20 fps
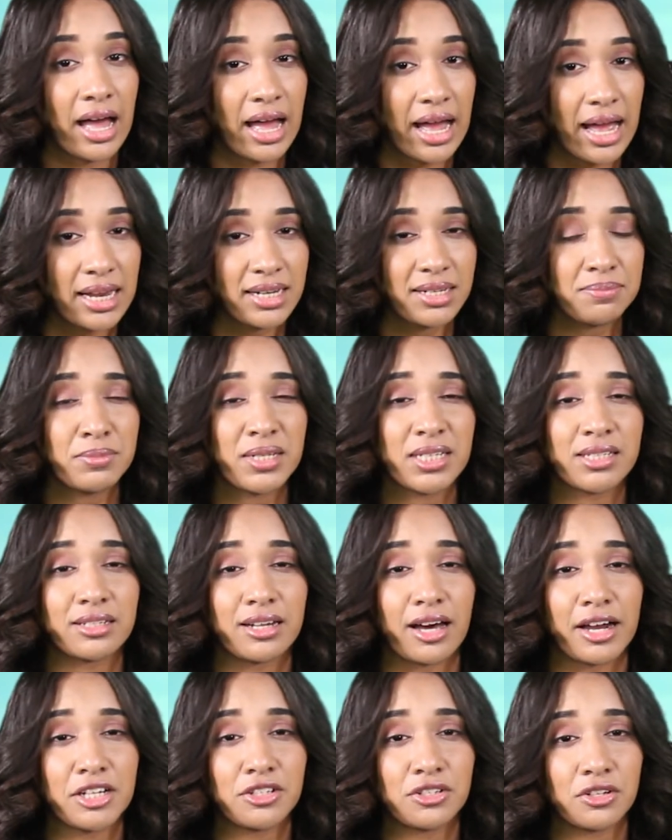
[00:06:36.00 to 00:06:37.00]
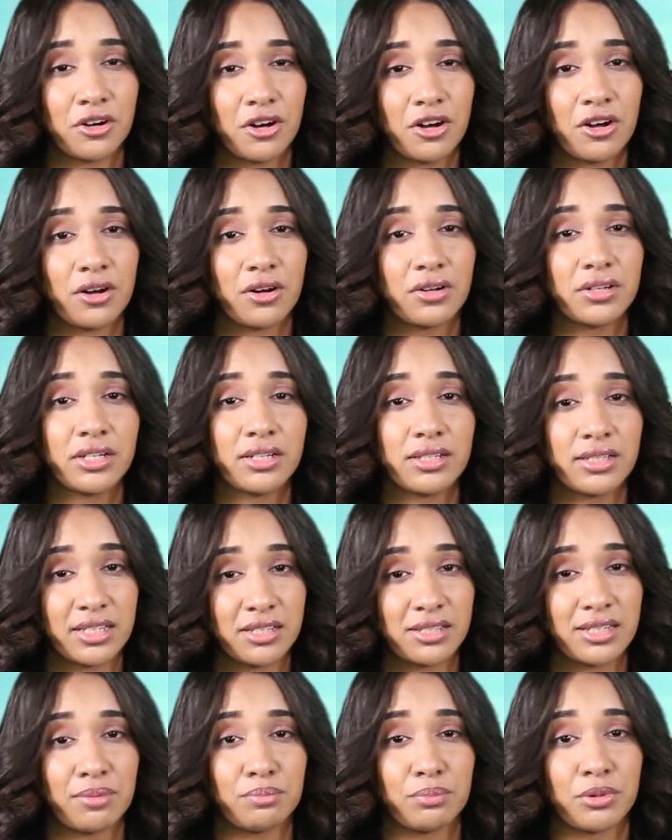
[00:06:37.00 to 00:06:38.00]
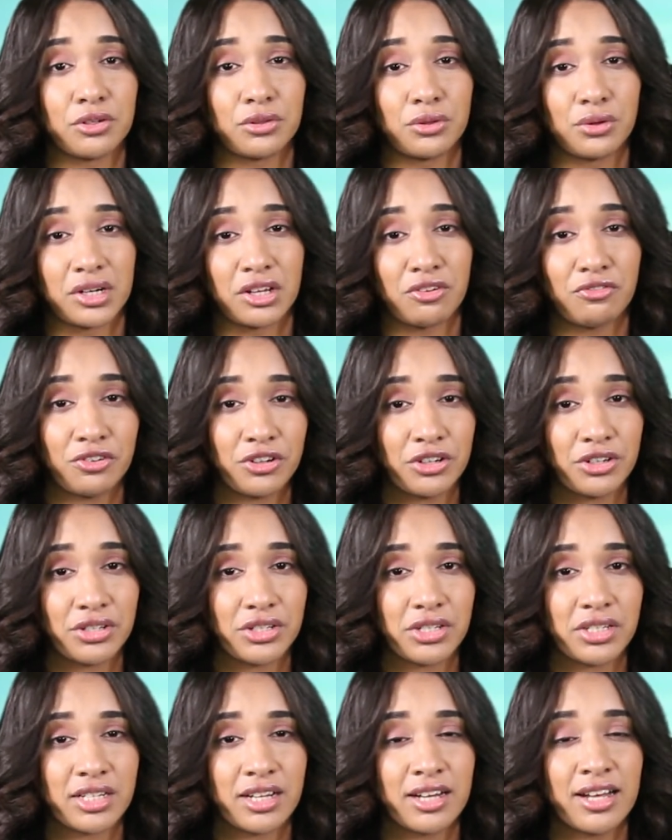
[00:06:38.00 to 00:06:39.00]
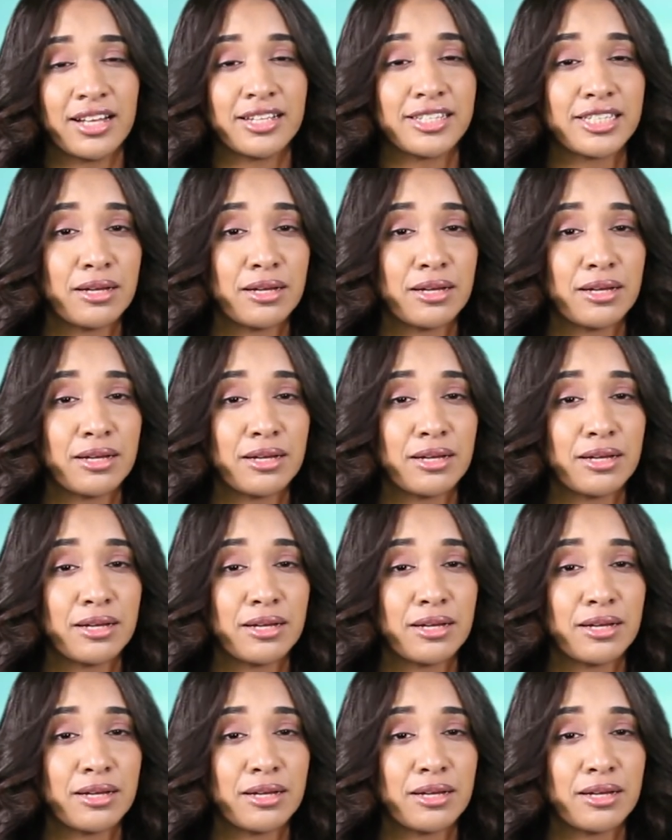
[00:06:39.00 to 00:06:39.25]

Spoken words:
At midnight on December 31st,